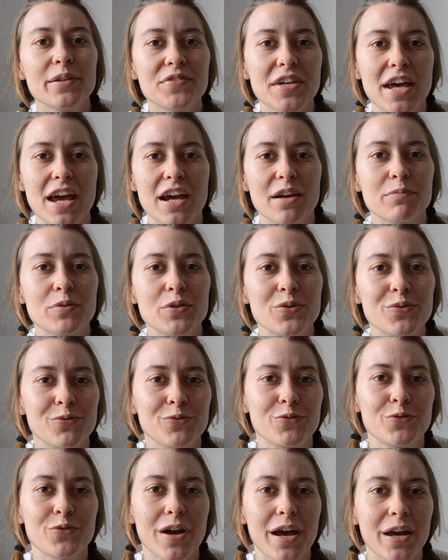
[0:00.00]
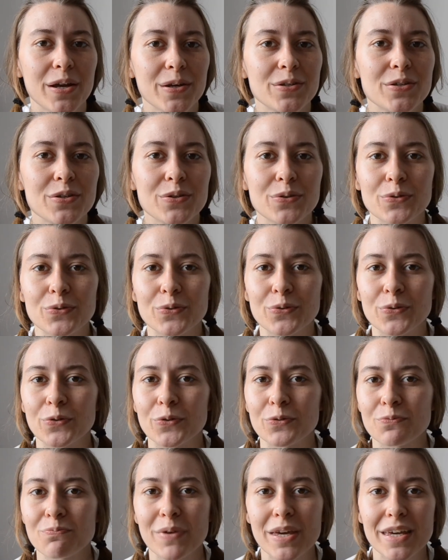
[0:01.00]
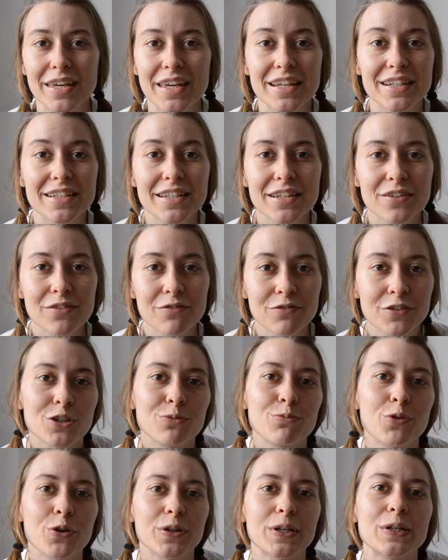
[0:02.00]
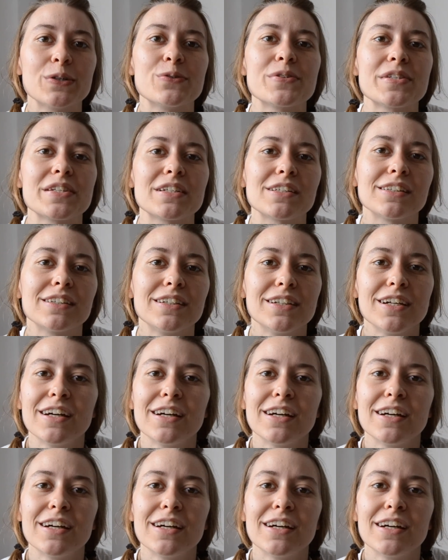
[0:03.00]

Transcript: of time to try to make it feel more cozy.